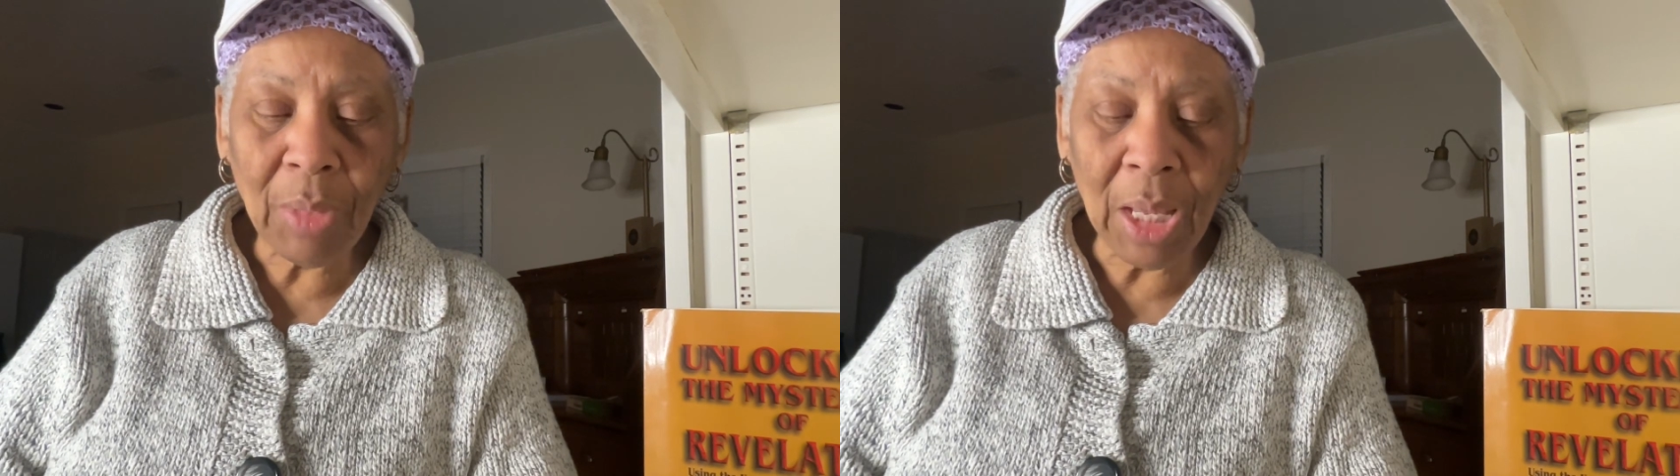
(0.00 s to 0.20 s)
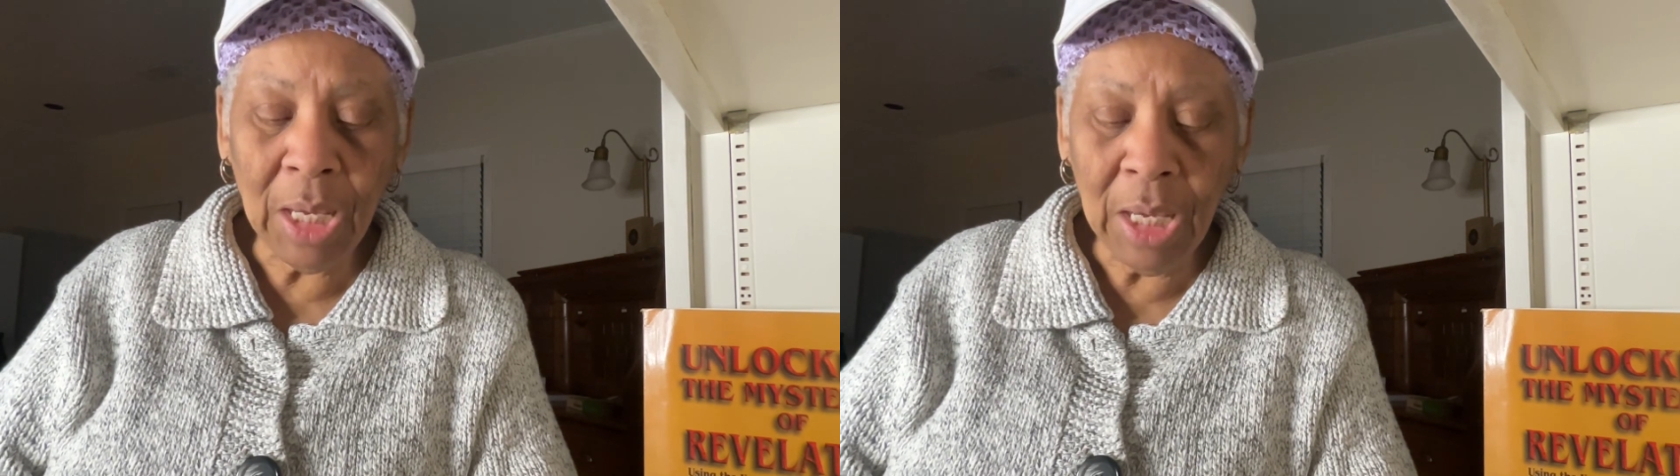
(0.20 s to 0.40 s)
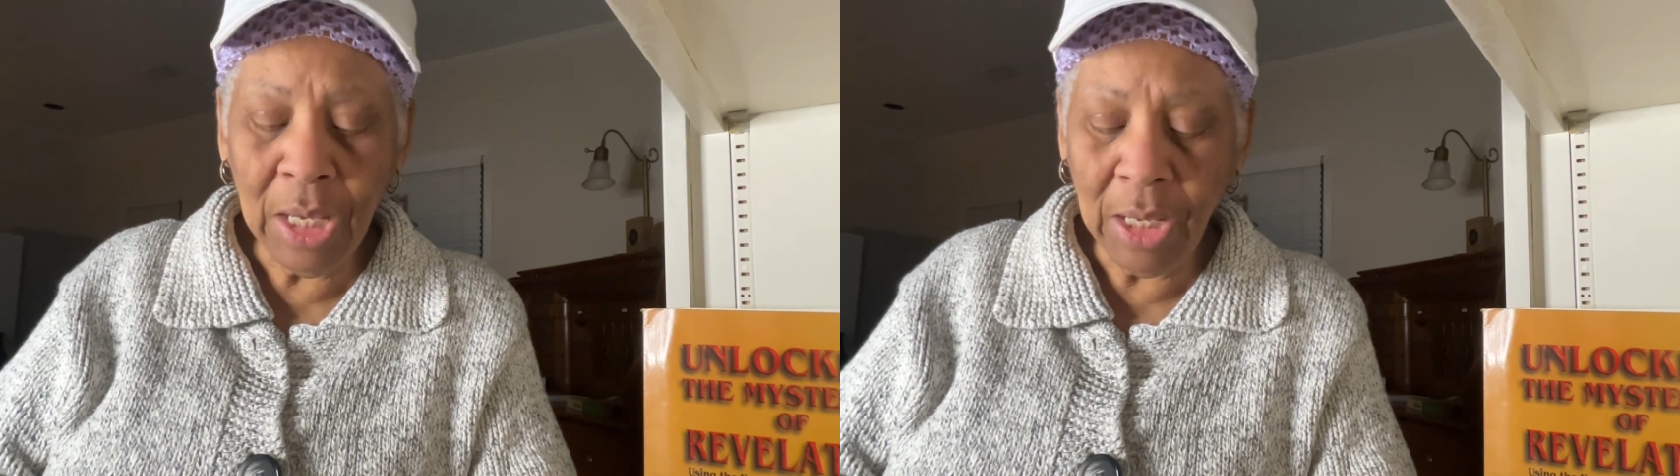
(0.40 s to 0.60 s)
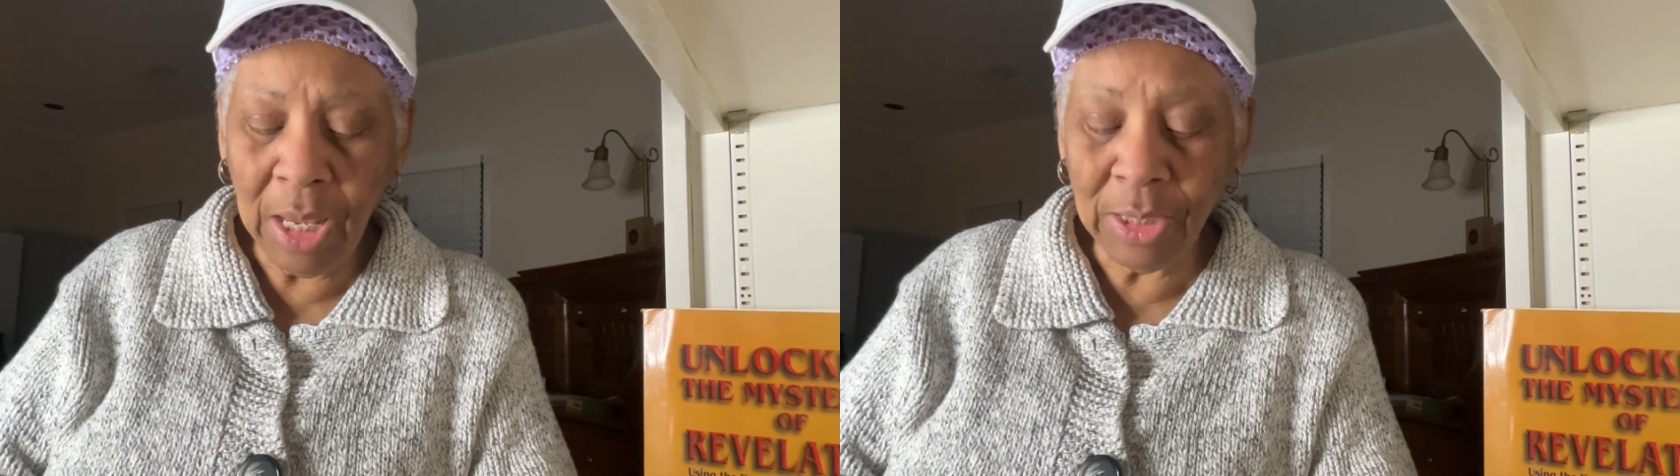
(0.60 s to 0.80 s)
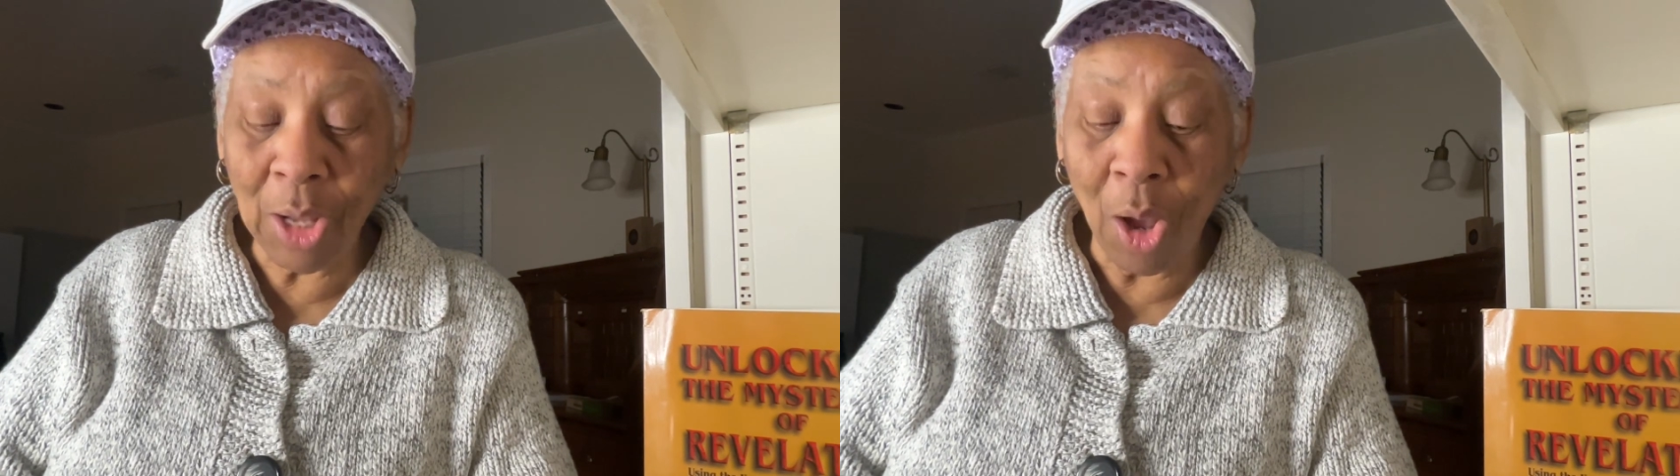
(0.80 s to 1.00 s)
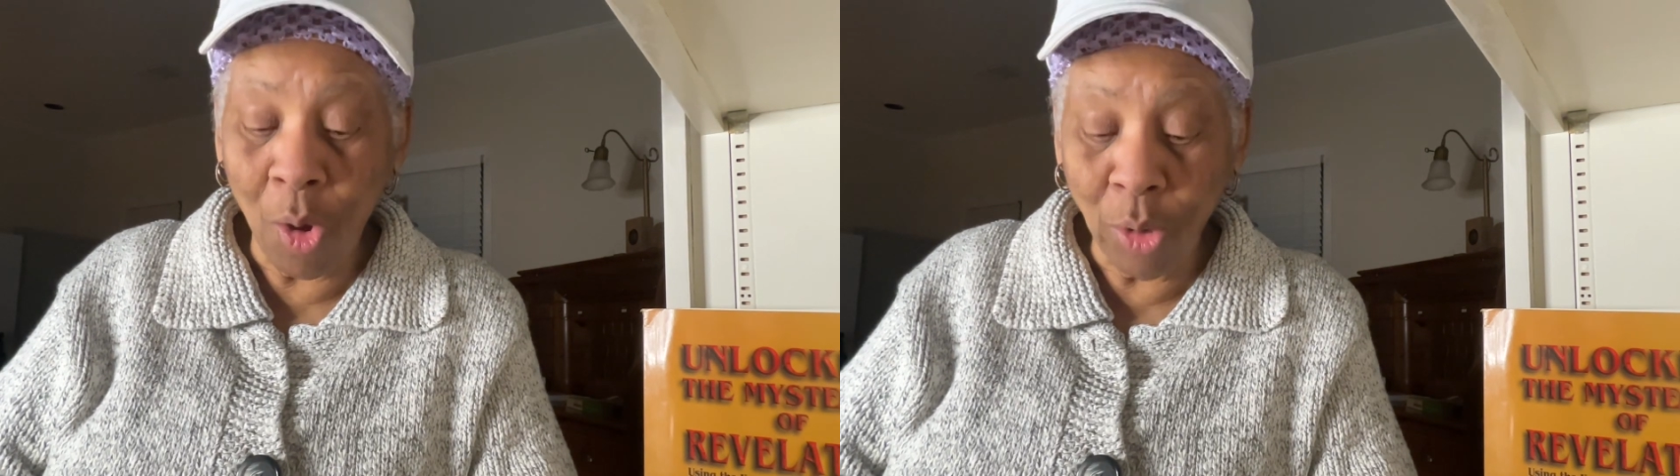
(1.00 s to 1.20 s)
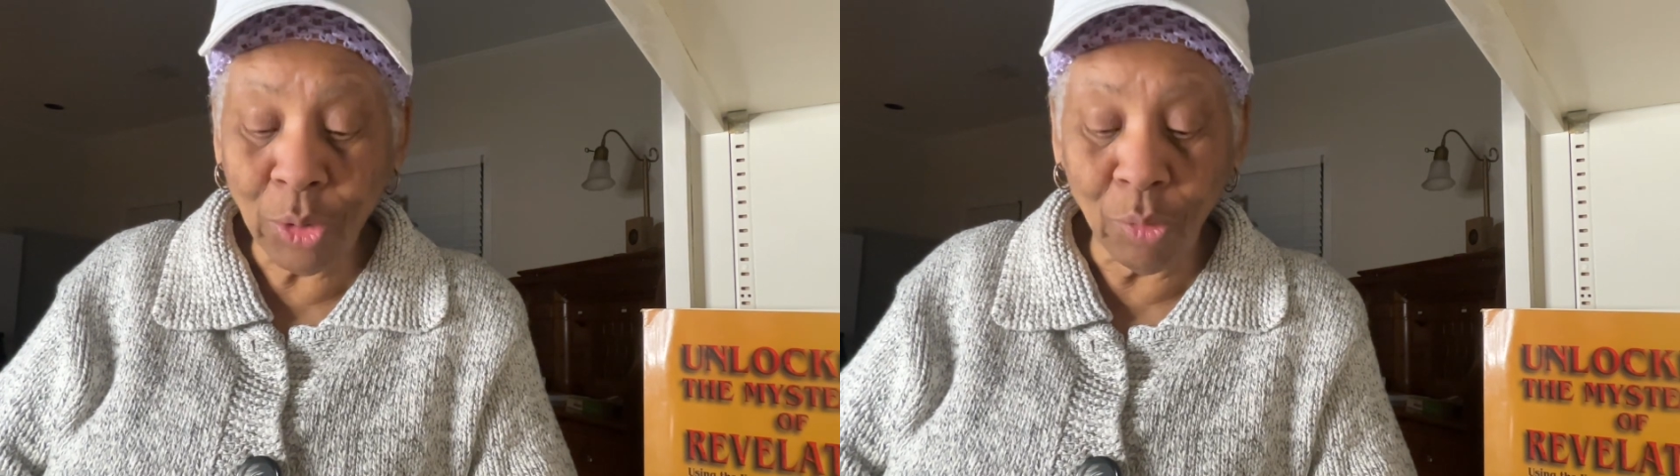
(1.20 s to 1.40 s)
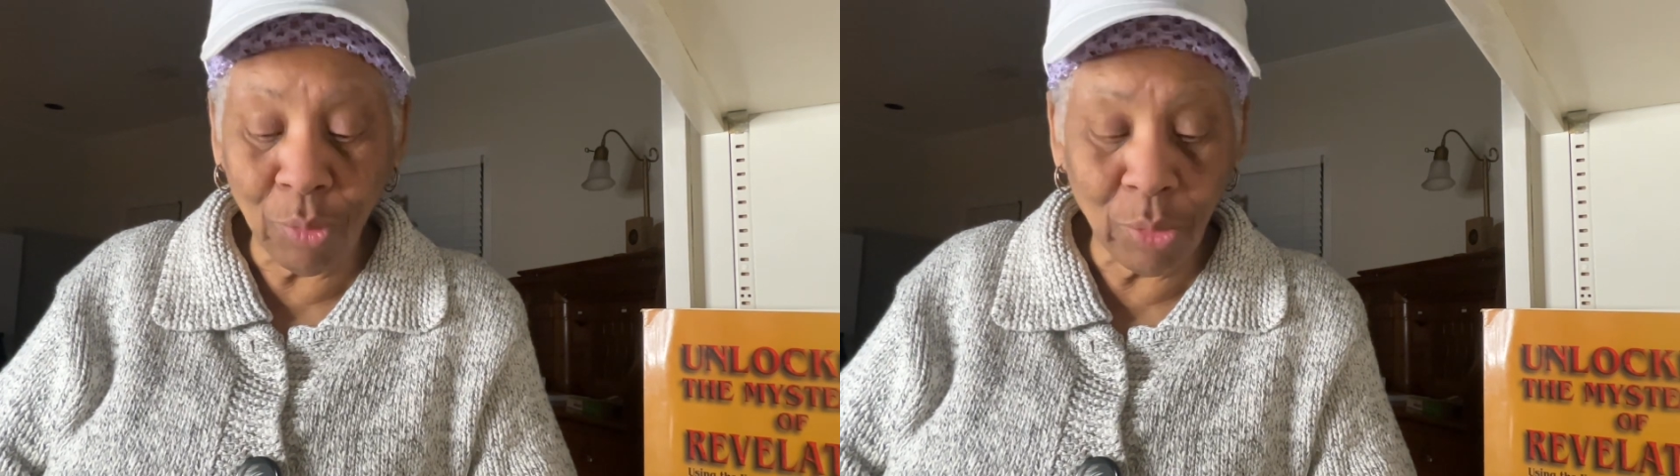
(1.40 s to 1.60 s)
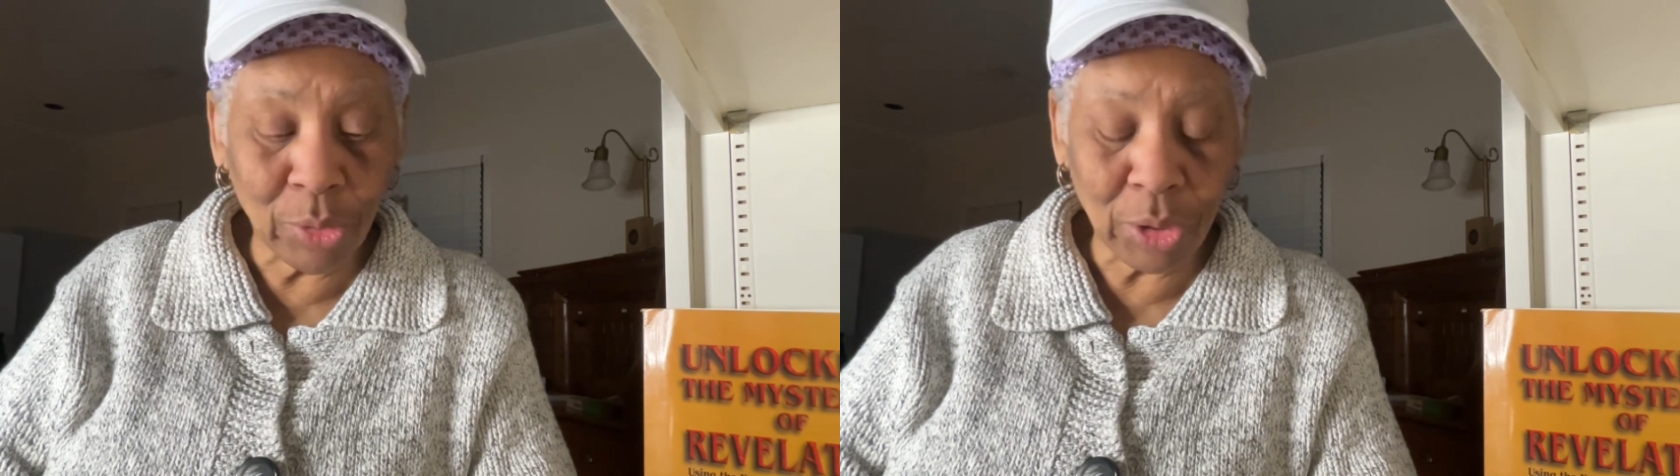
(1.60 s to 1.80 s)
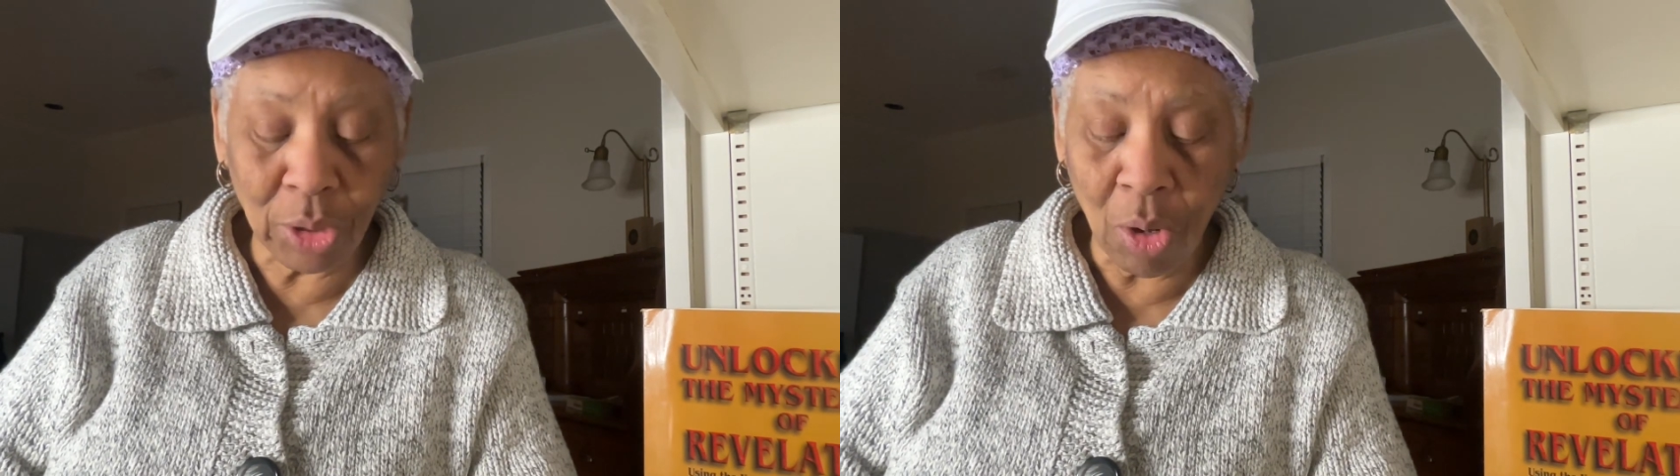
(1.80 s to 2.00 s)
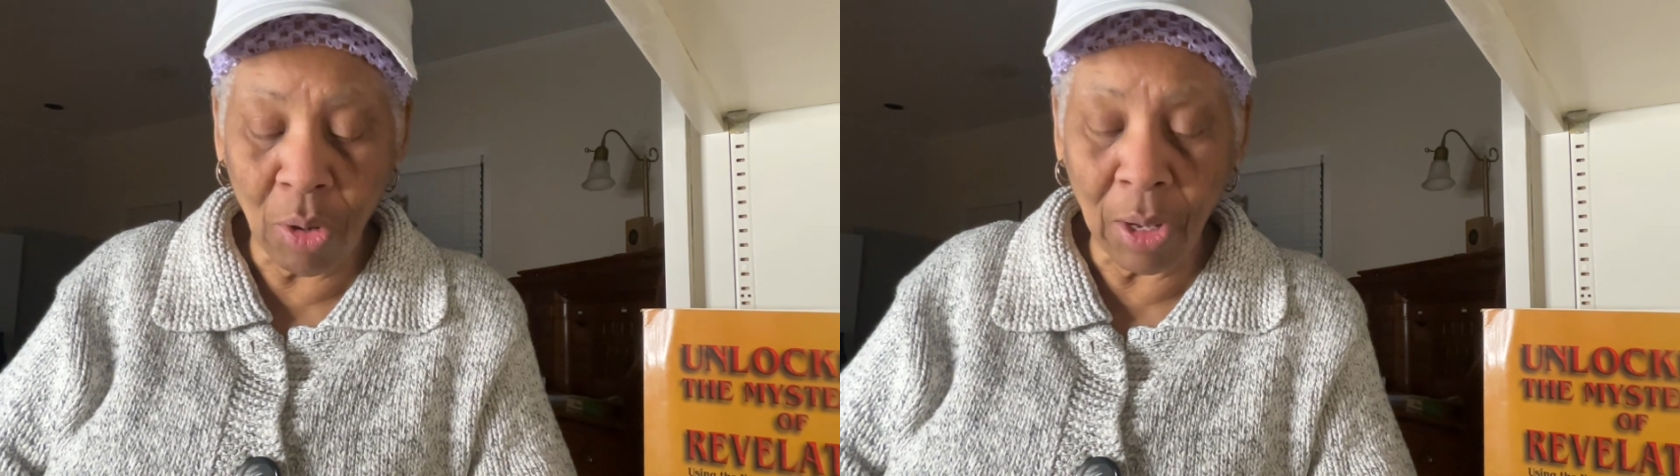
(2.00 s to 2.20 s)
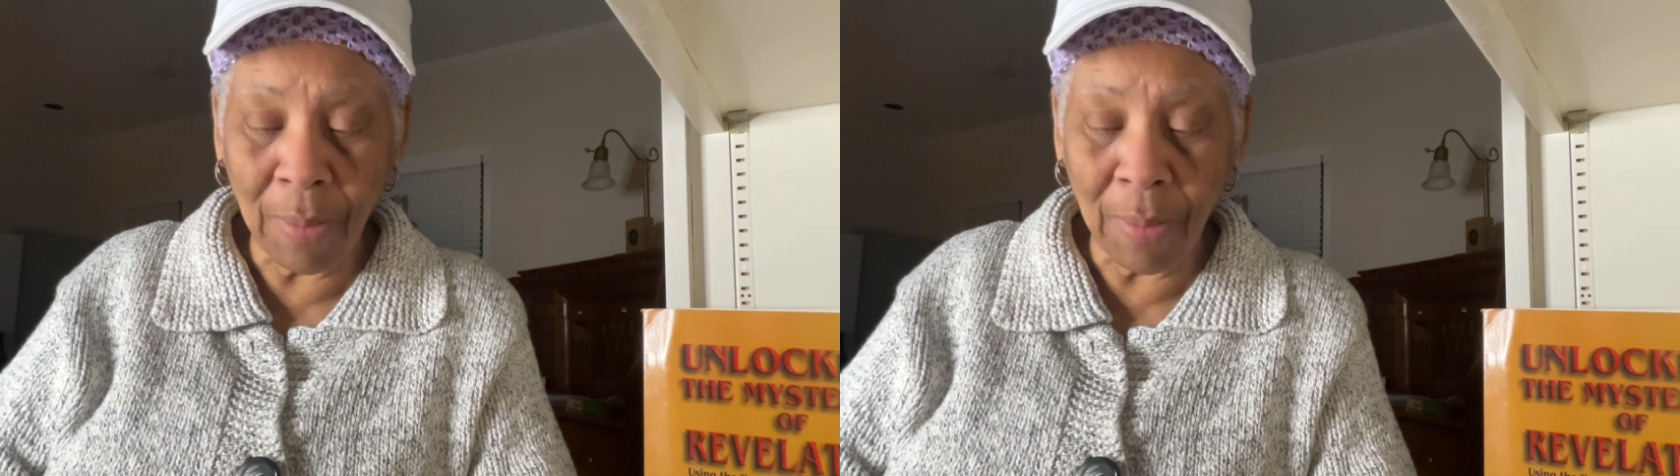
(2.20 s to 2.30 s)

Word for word: he is also wrote a song